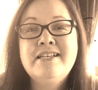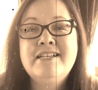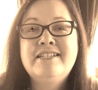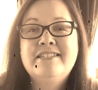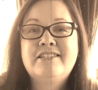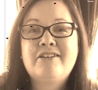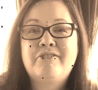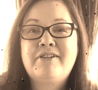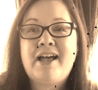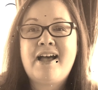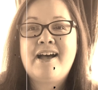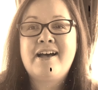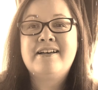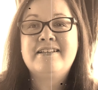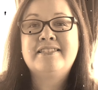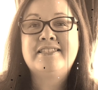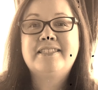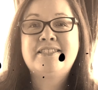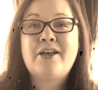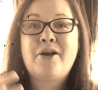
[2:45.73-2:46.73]
So
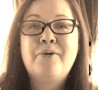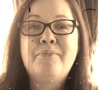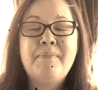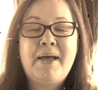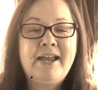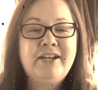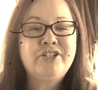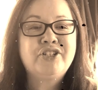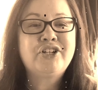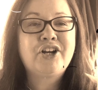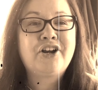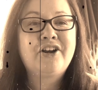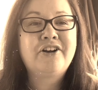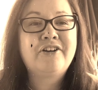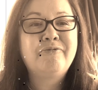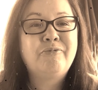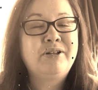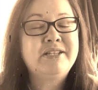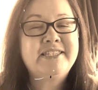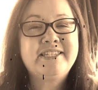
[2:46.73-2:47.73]
guys, so make
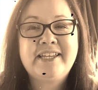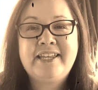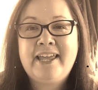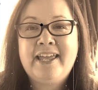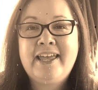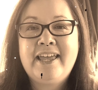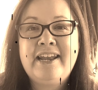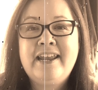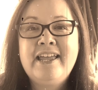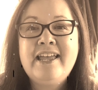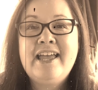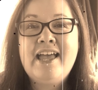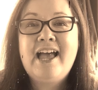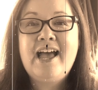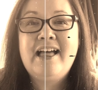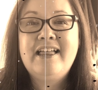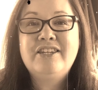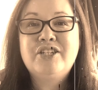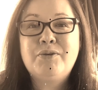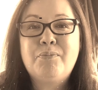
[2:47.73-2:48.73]
sure once again,
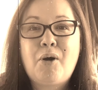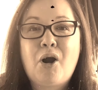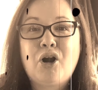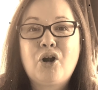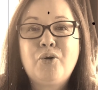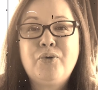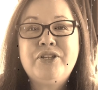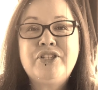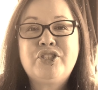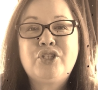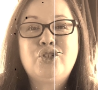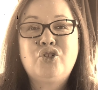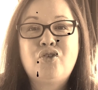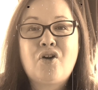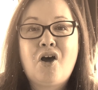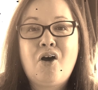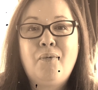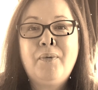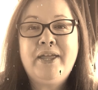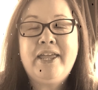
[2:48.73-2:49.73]
tomorrow is the
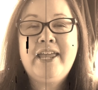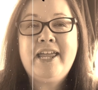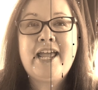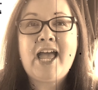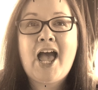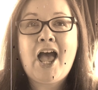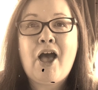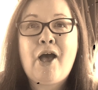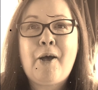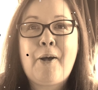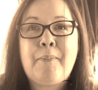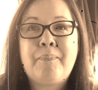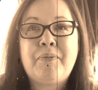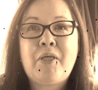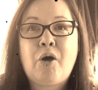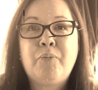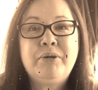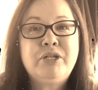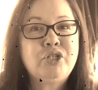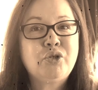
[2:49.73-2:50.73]
drawing. Um,
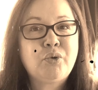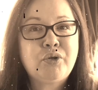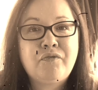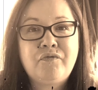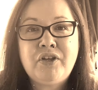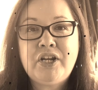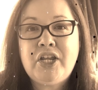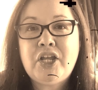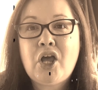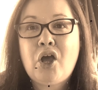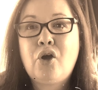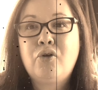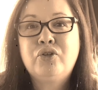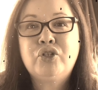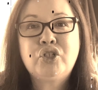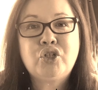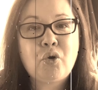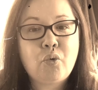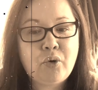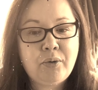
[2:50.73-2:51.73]
I'll be doing a video
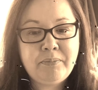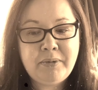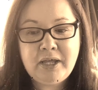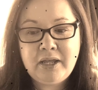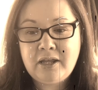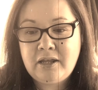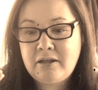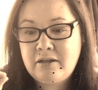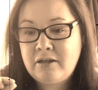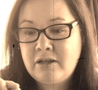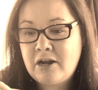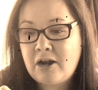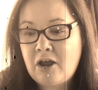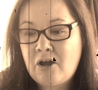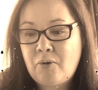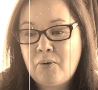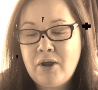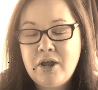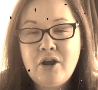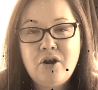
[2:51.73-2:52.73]
showing me, you
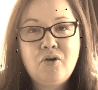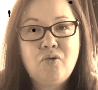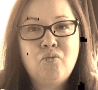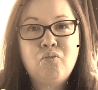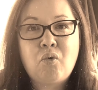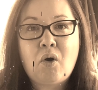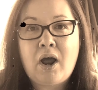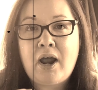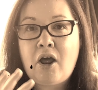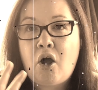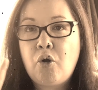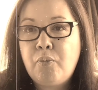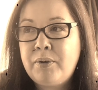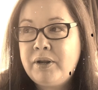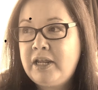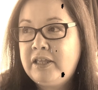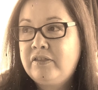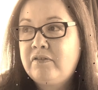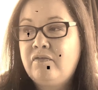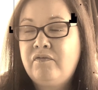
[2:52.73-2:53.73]
know,
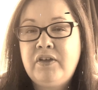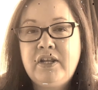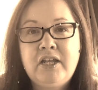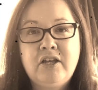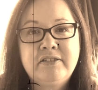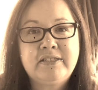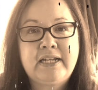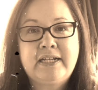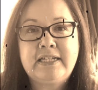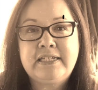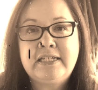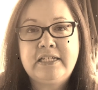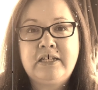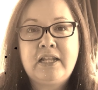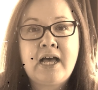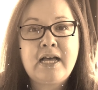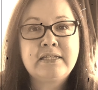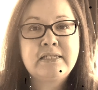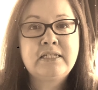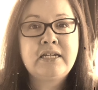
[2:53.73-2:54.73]
opening the videos like I did
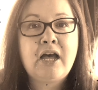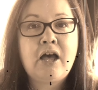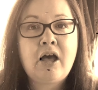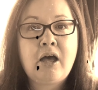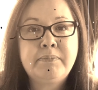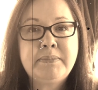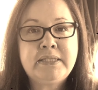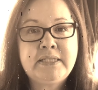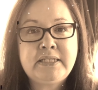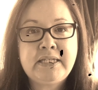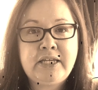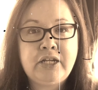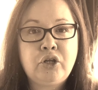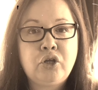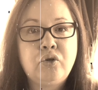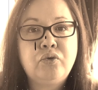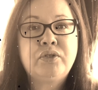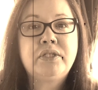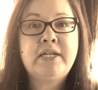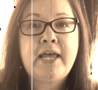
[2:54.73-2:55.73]
last time, seeing
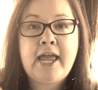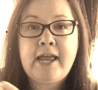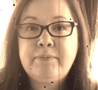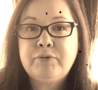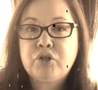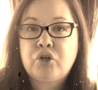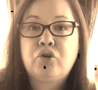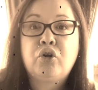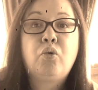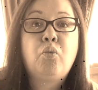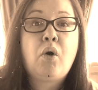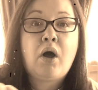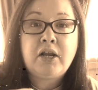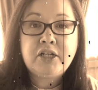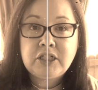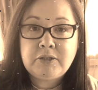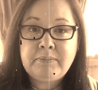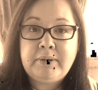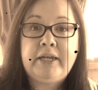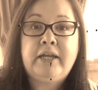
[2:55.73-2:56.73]
whose names you're gonna
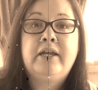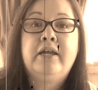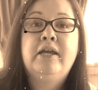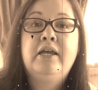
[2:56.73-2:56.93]
watch me.